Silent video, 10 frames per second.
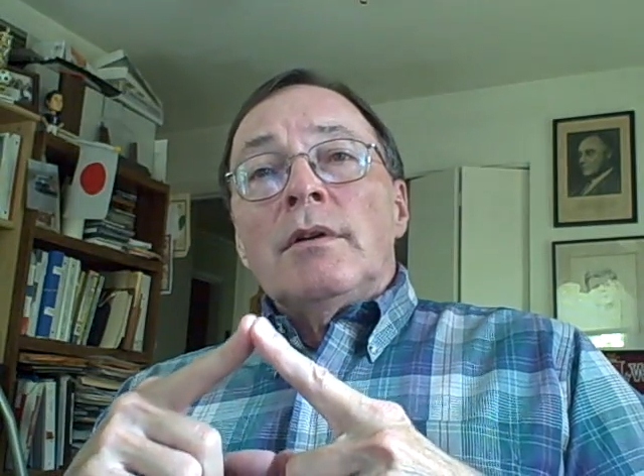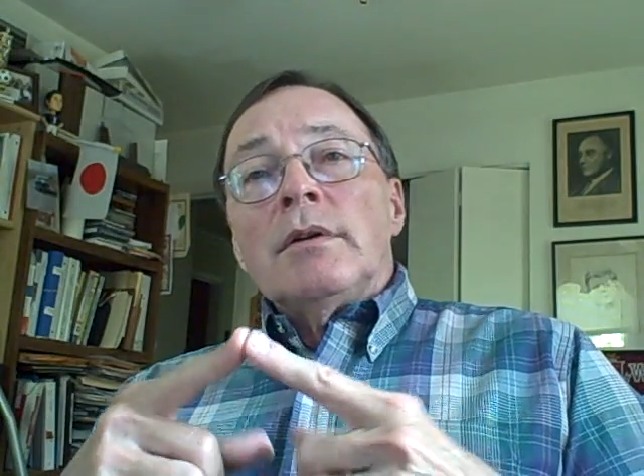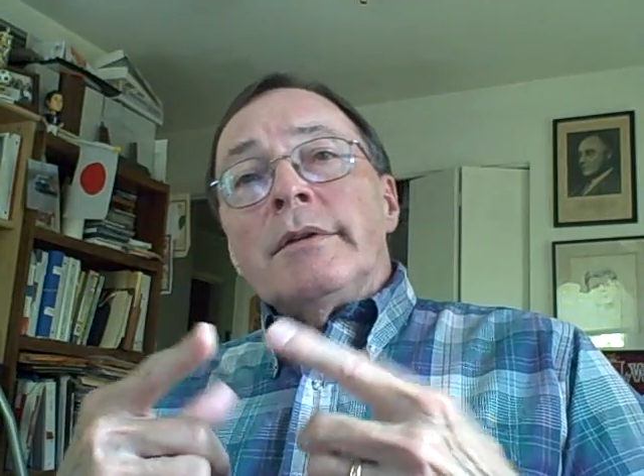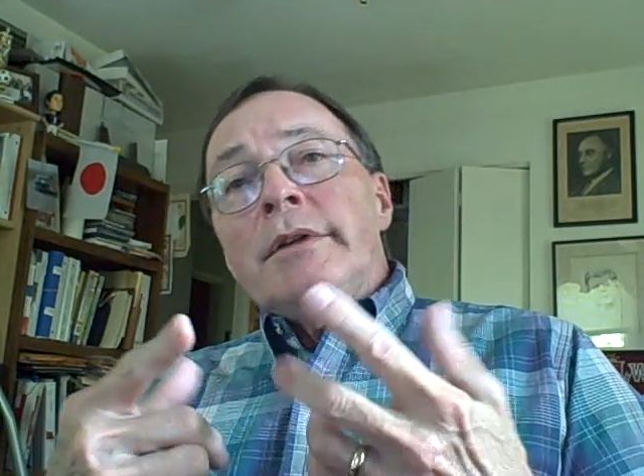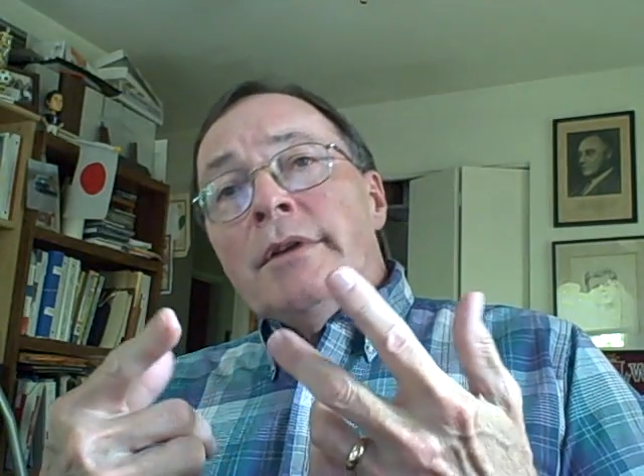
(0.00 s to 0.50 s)

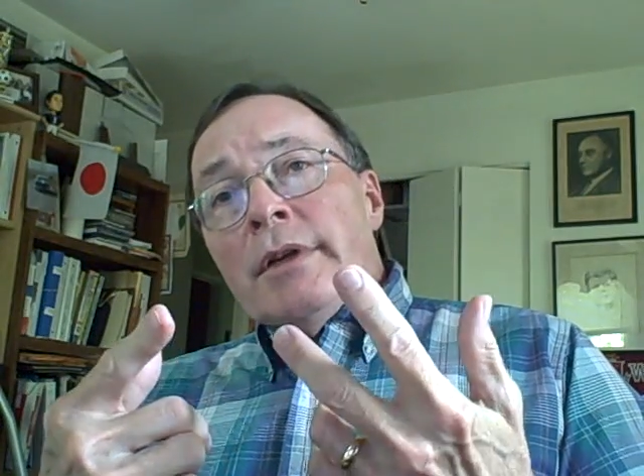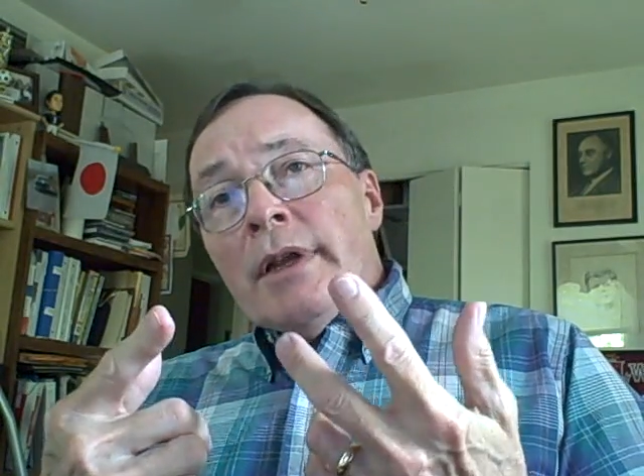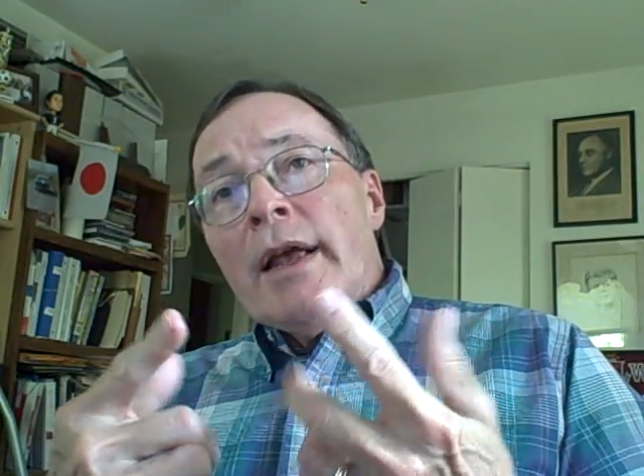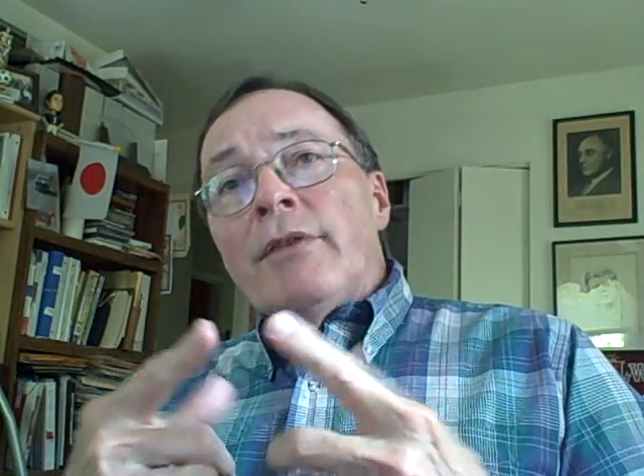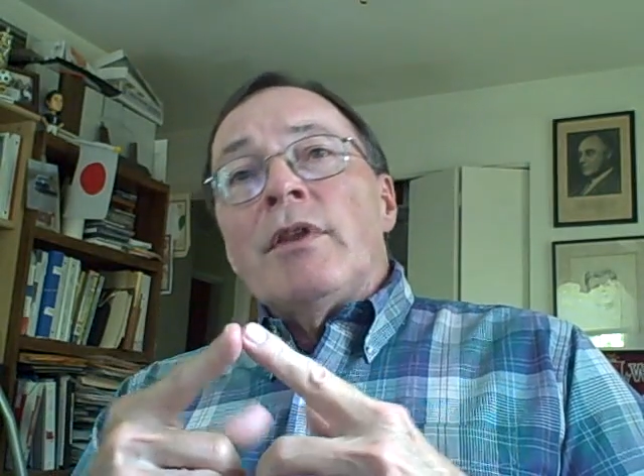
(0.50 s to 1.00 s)
or you can
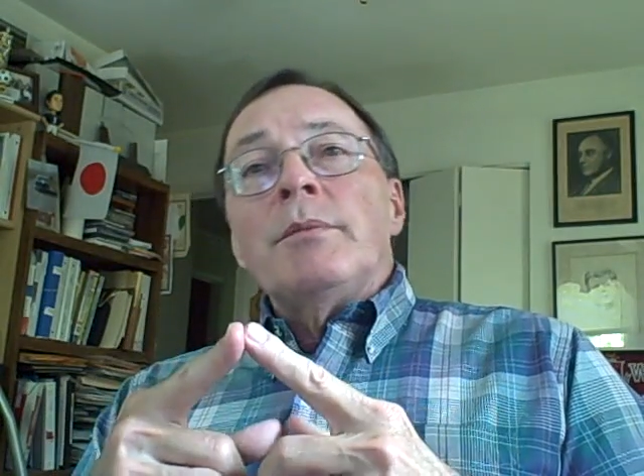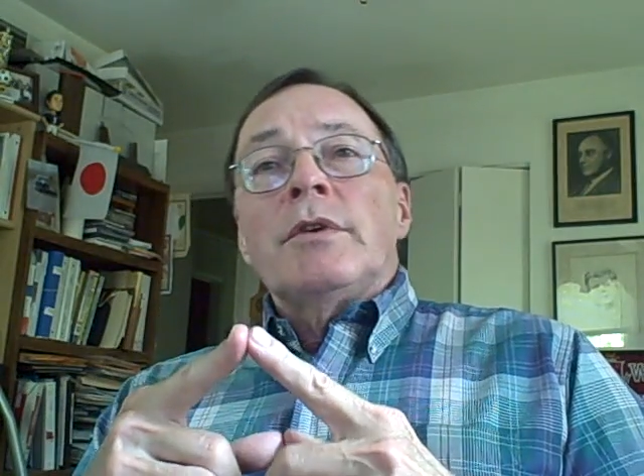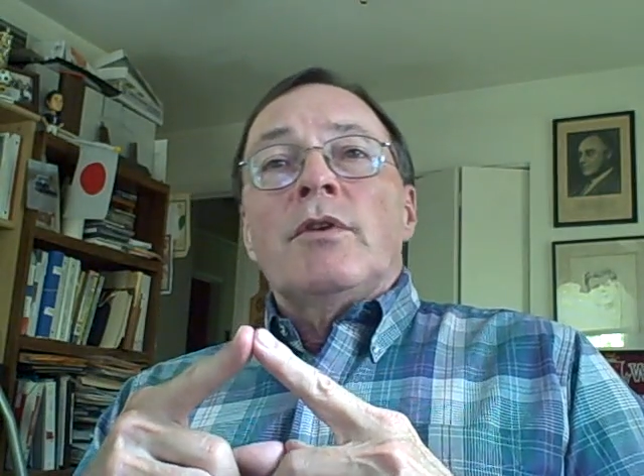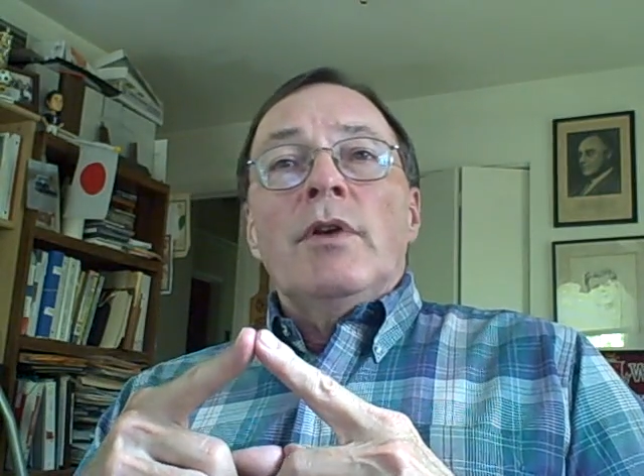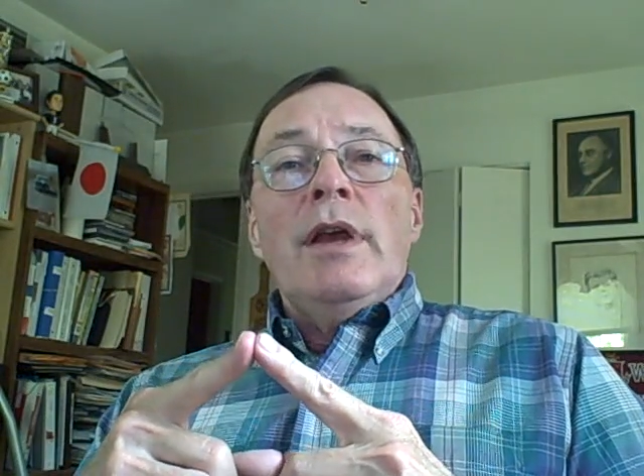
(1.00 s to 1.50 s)
ask them to
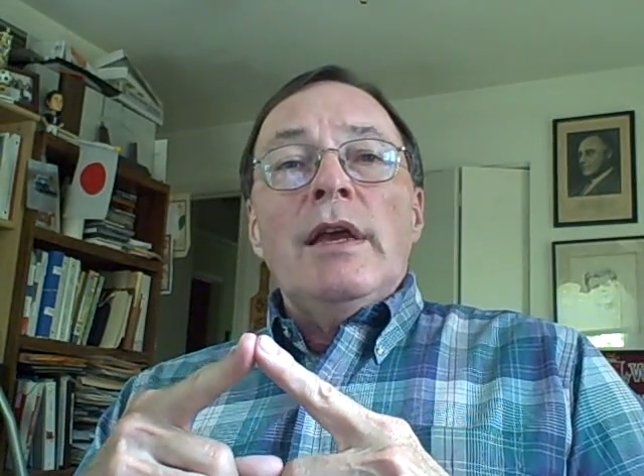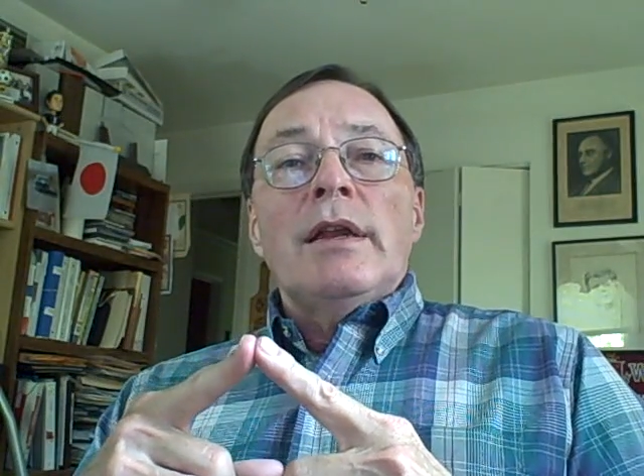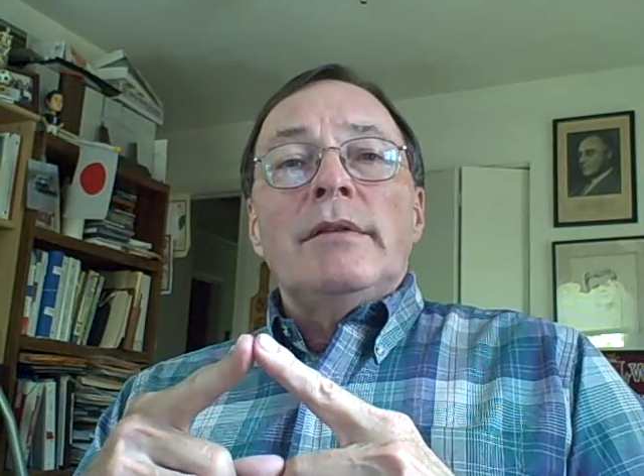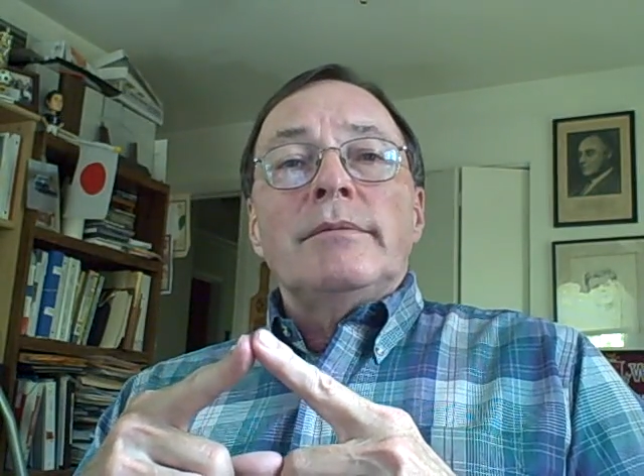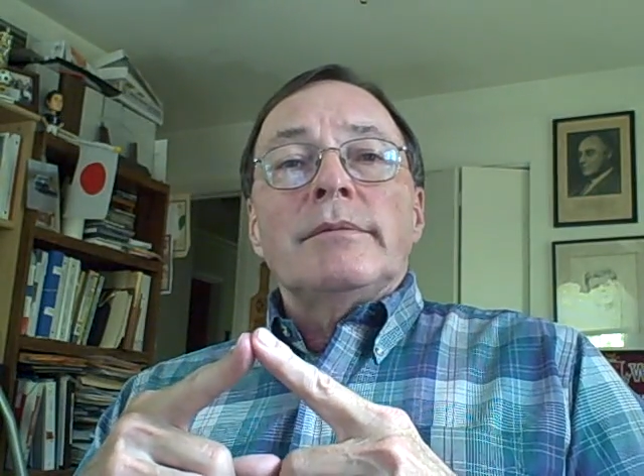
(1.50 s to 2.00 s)
create
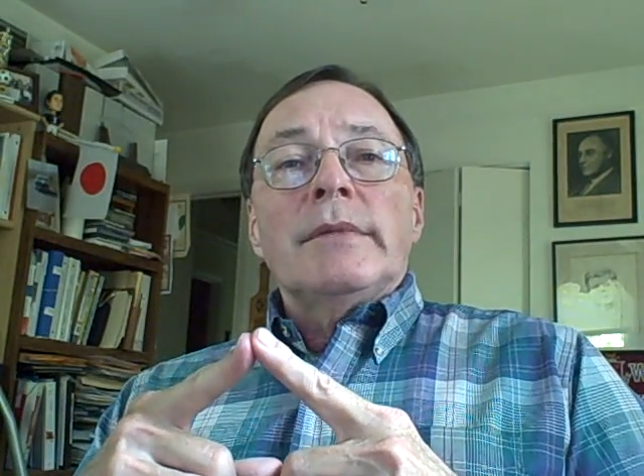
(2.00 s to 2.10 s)
it.